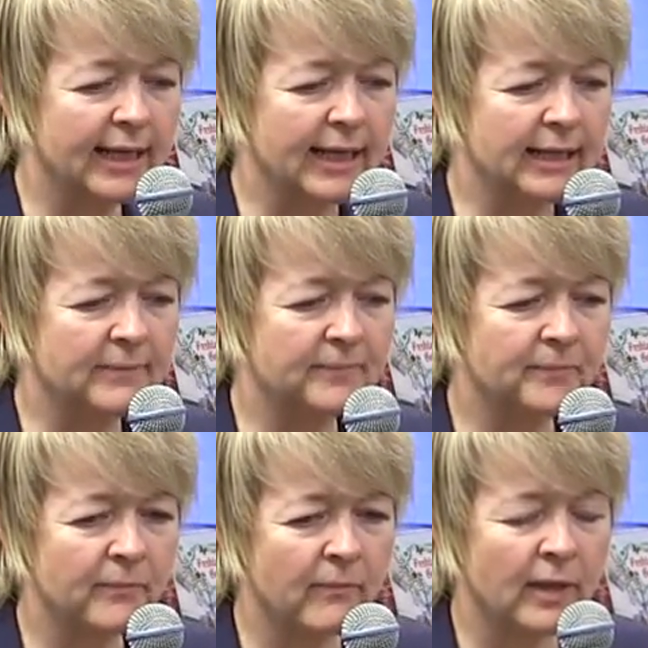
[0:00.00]

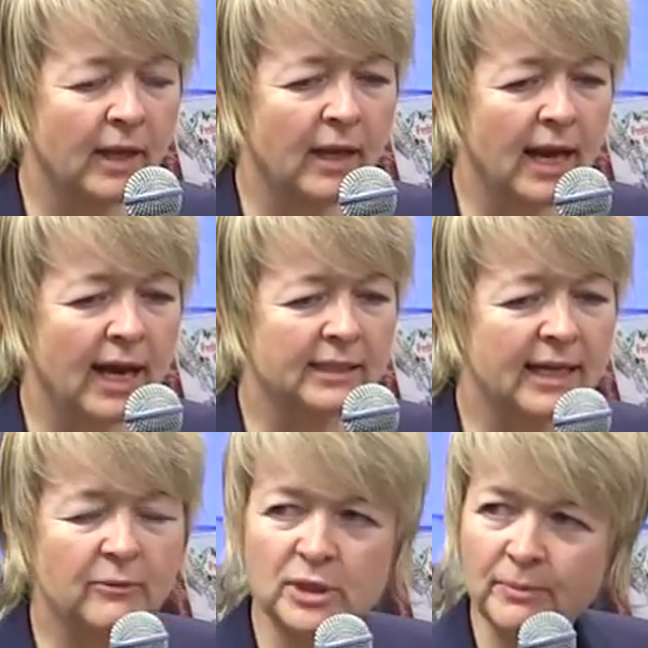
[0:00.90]
Um, and
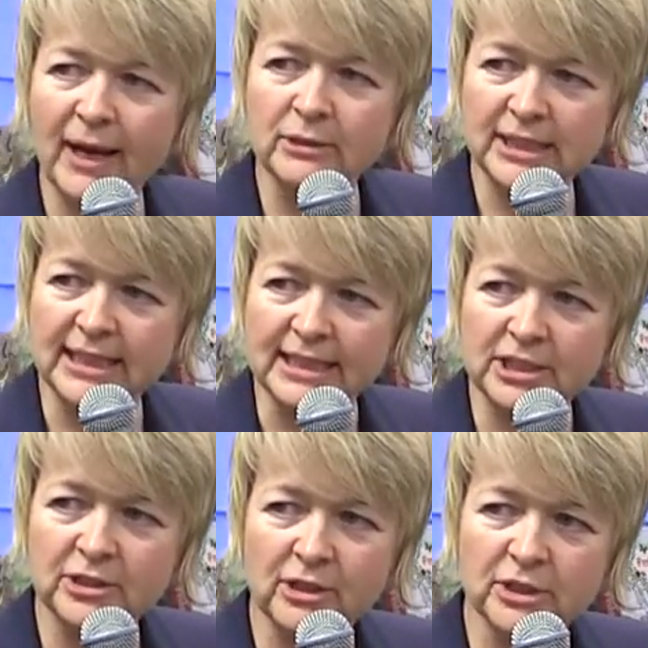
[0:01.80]
that was about
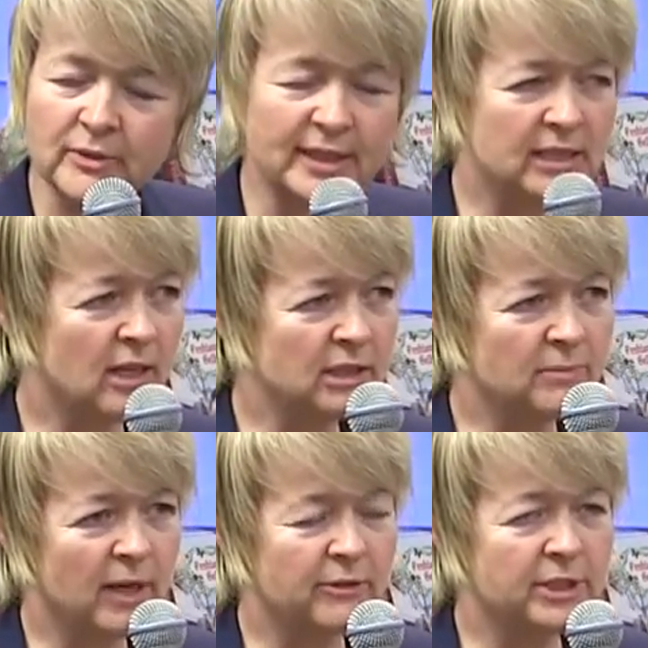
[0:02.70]
it, you know. So I started
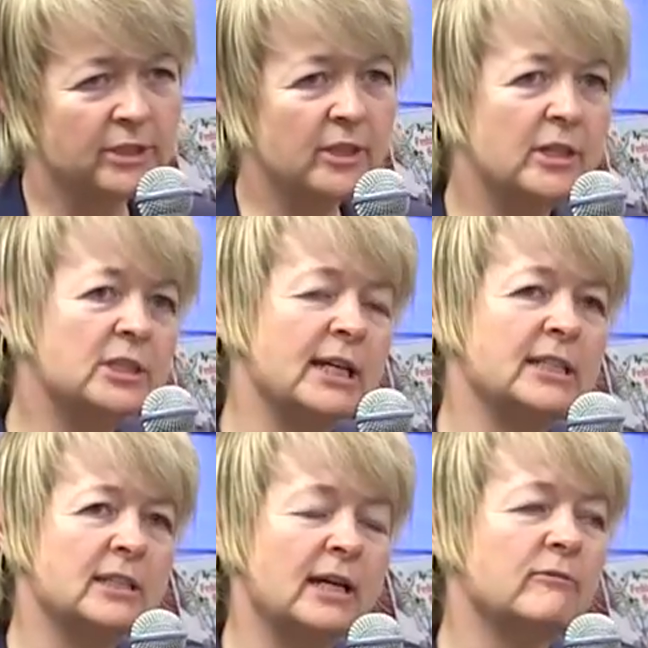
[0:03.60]
my research,
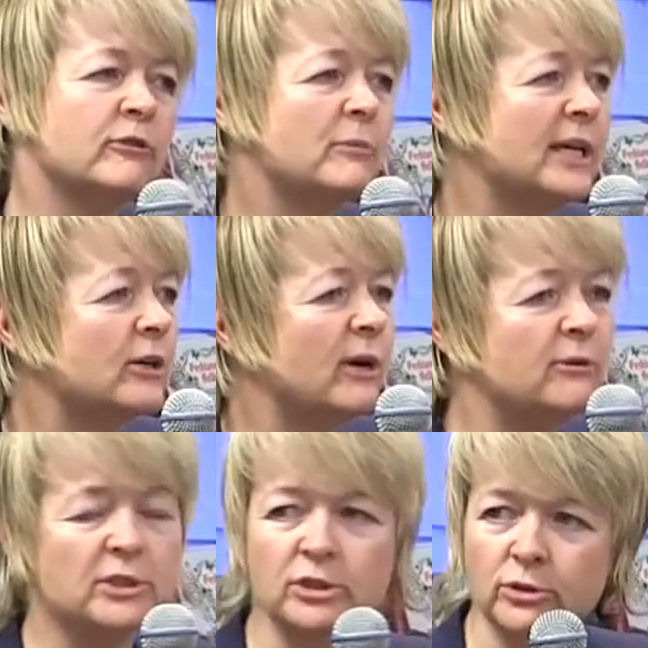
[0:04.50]
and for me, a
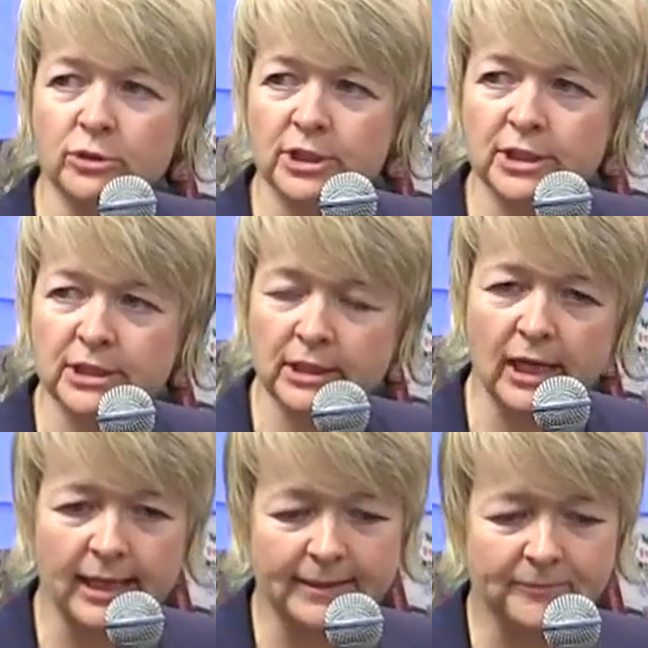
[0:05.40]
great resource
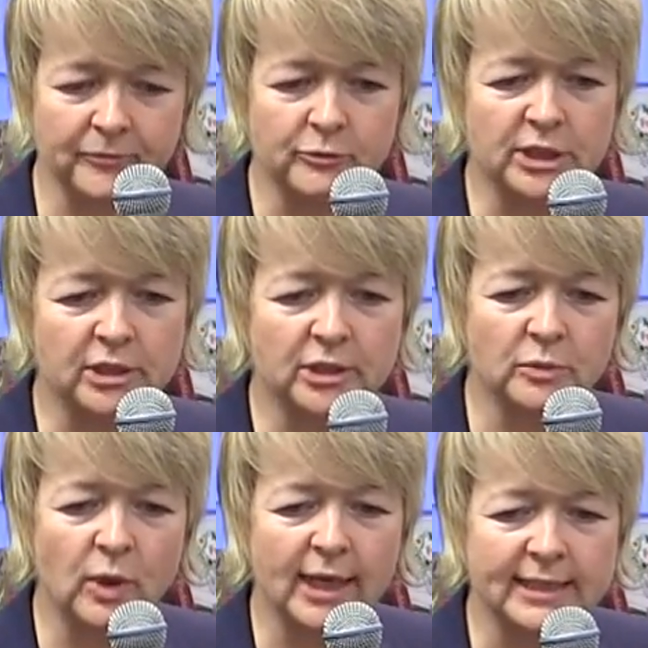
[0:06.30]
um,
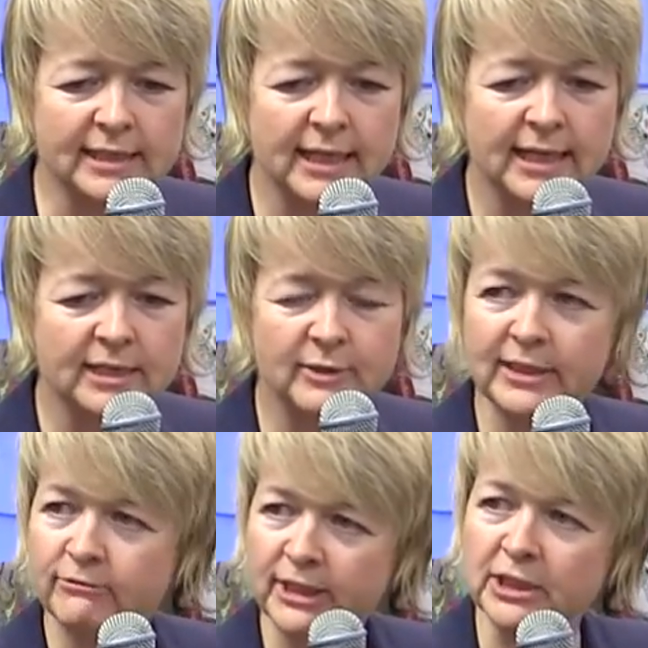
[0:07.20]
research-wise is
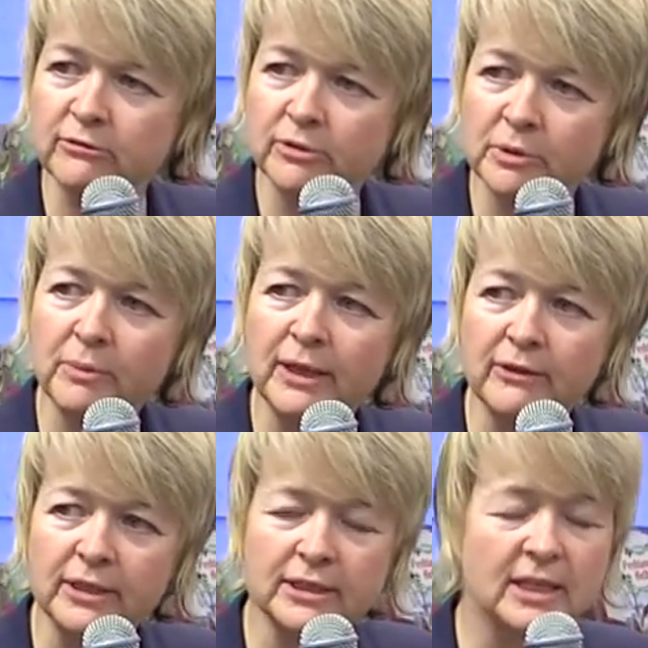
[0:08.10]
reading fiction from the
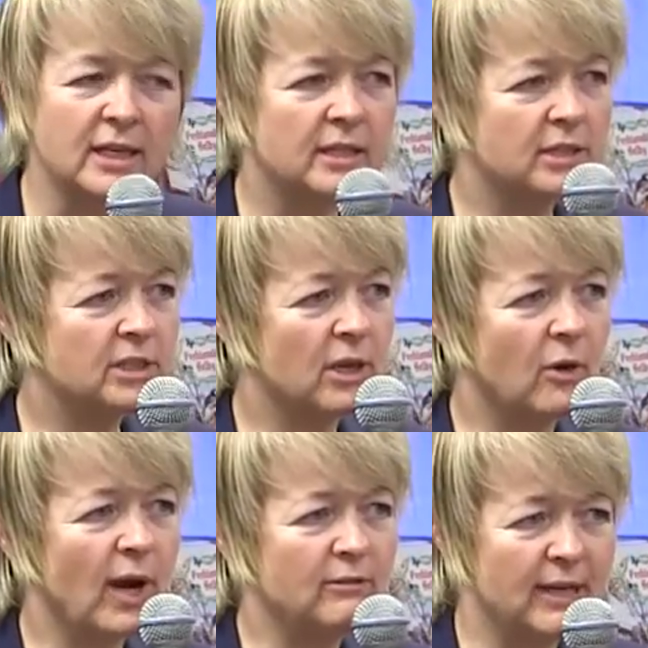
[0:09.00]
period. So
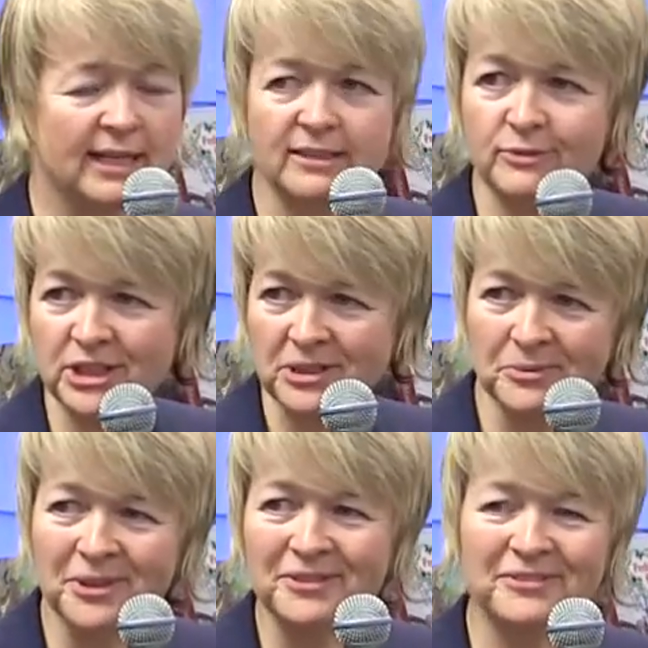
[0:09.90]
I read Virginia
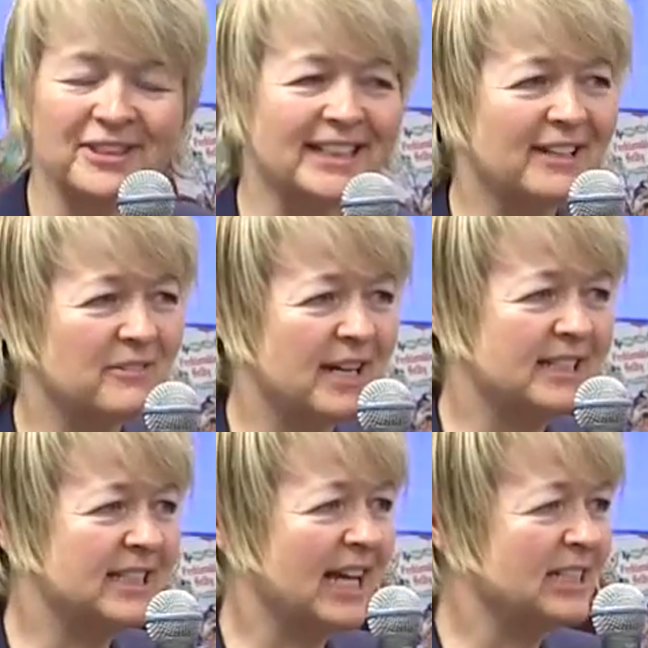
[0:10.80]
Woolf, and I
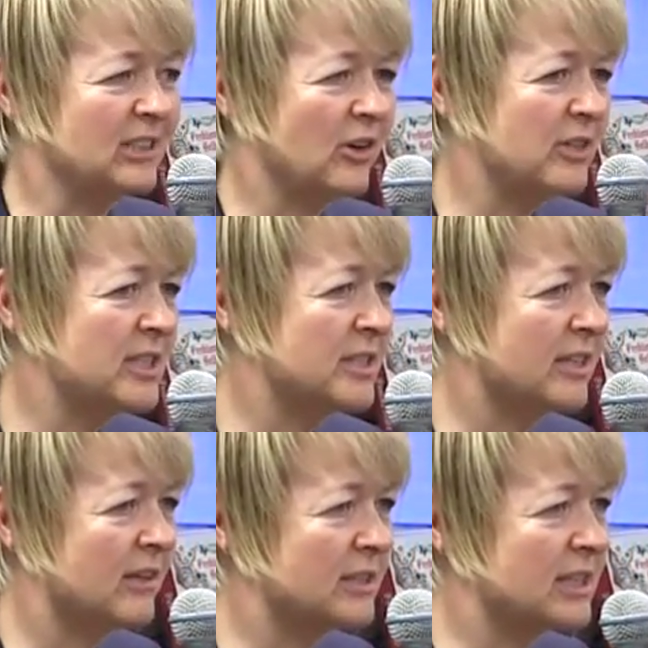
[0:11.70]
read D.H. Lawrence
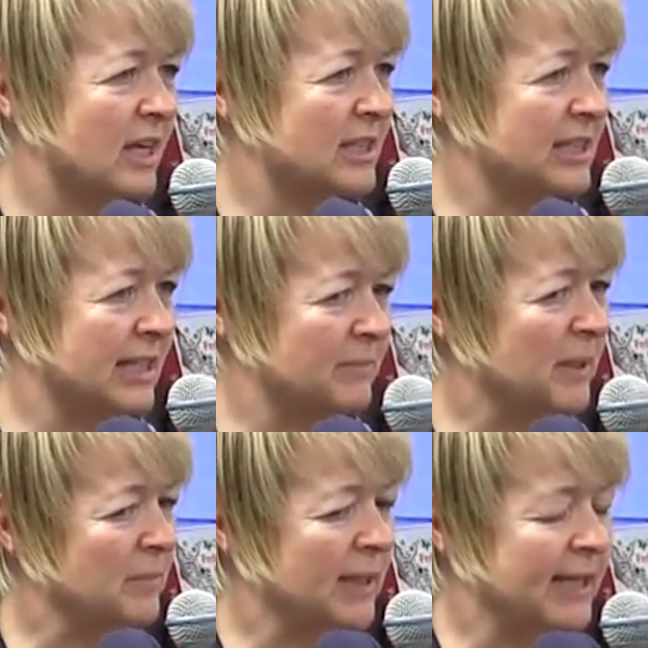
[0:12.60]
and Aldous Huxley and
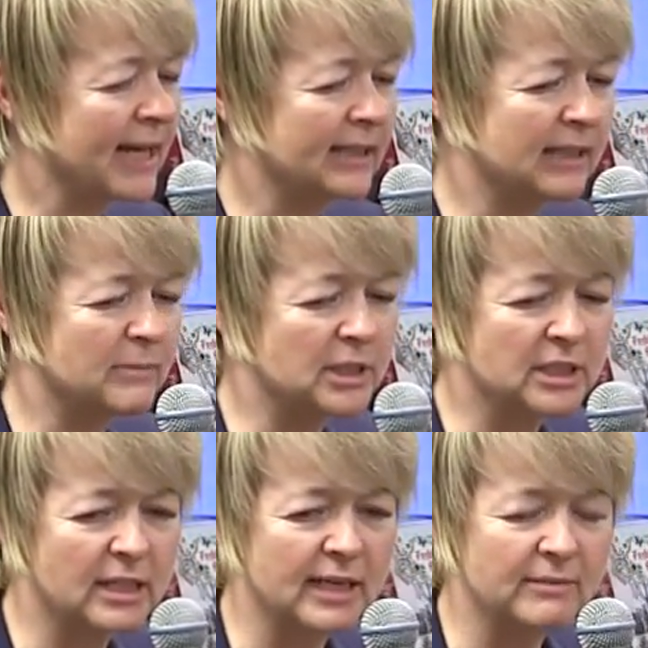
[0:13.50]
people like that. And much
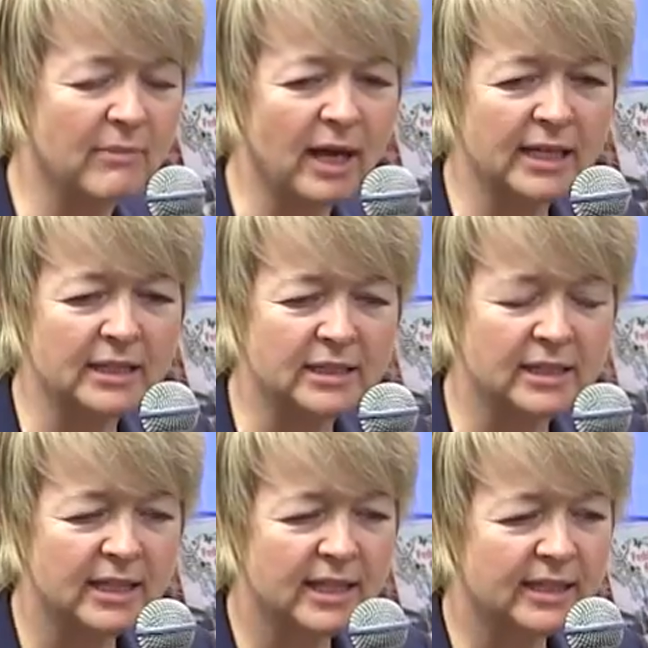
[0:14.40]
as I admired
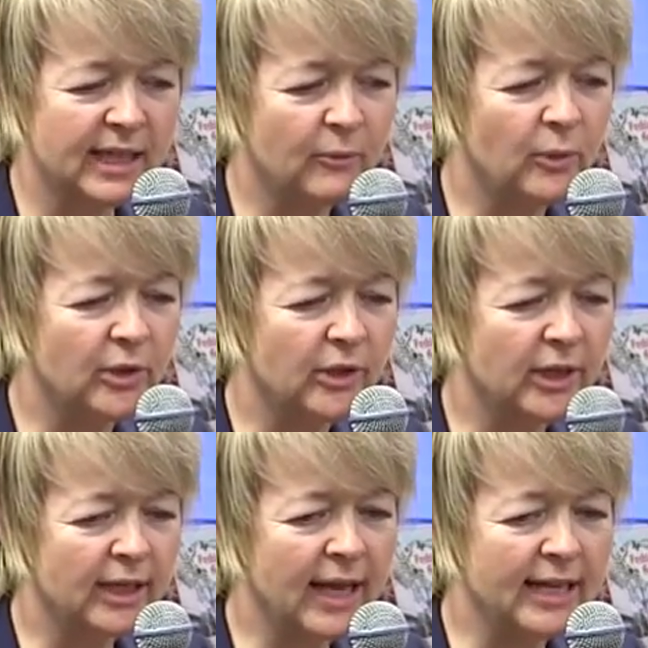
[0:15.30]
their
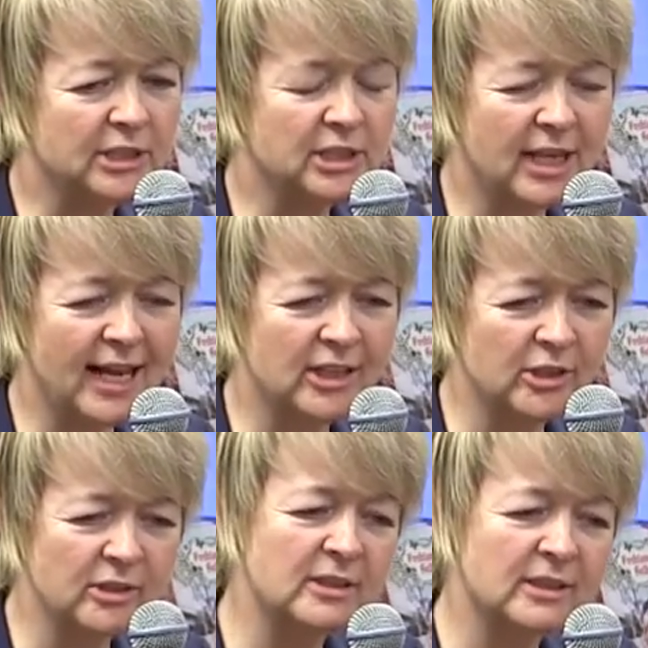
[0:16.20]
work, I just I
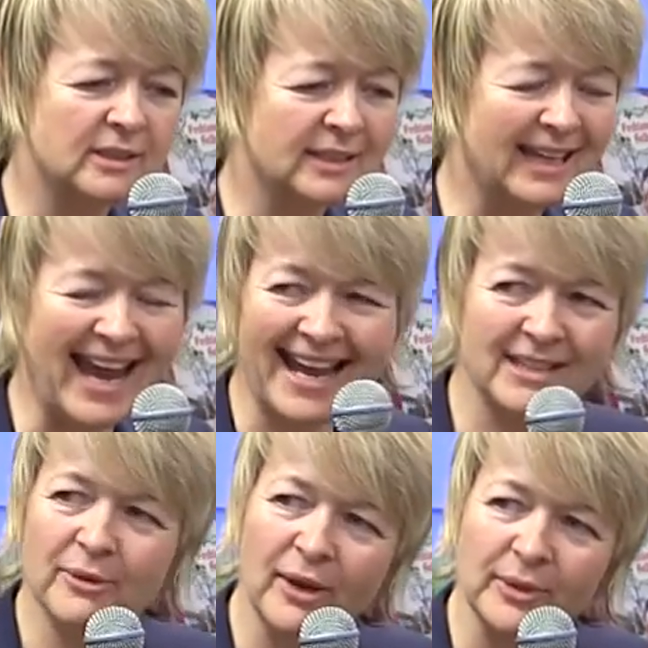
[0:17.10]
couldn't get
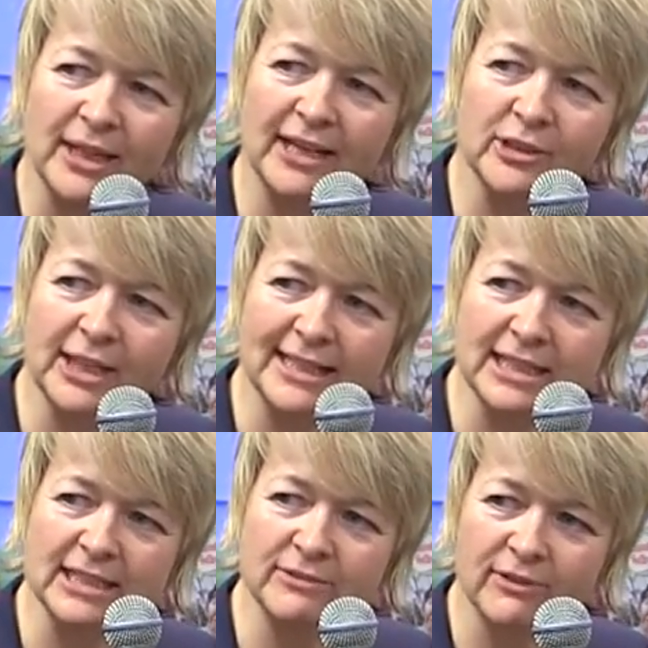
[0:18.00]
anywhere with. It. I couldn't
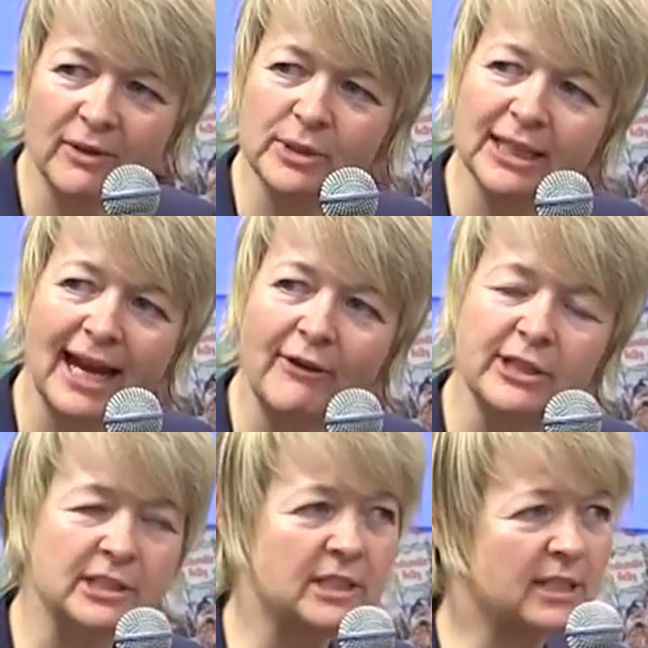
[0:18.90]
identify with the
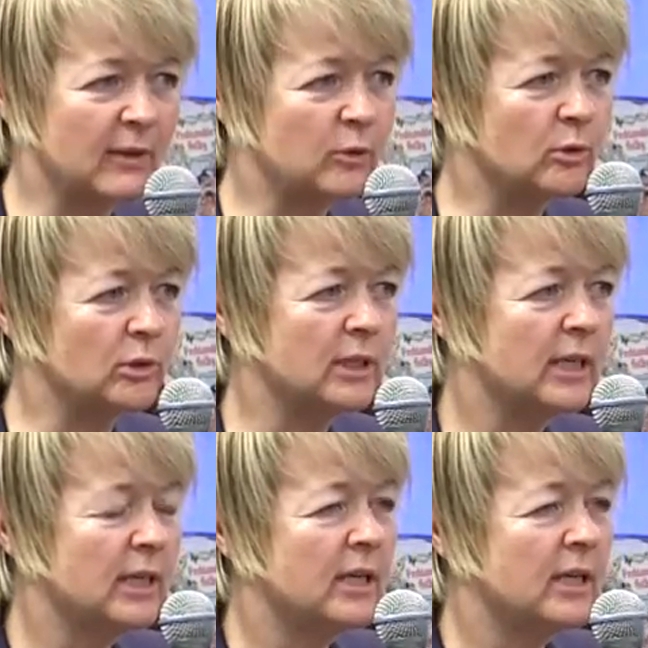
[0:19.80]
characters. They were all